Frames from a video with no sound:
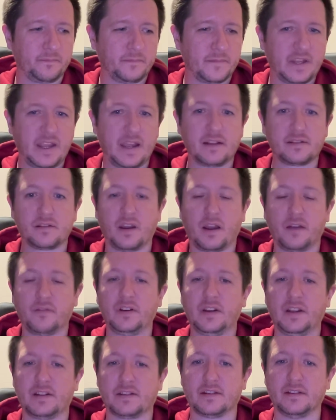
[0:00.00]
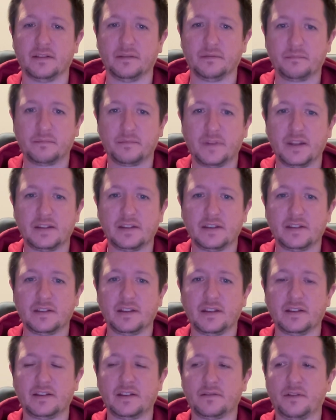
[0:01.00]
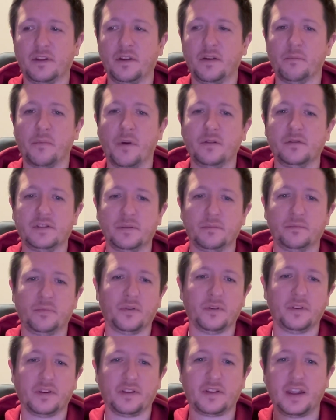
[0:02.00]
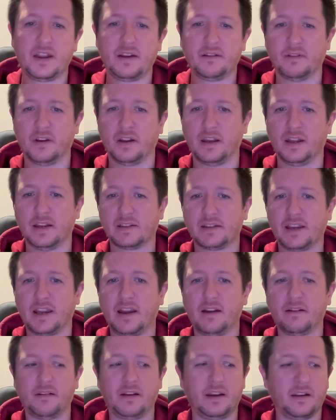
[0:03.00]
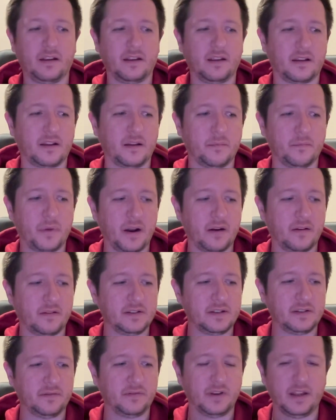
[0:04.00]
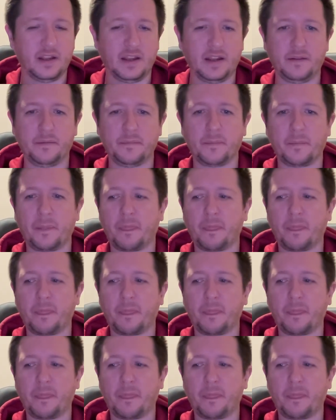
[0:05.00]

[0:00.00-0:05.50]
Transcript: Yeah, so have a listen. This is the most important thing, really, is hearing comparatively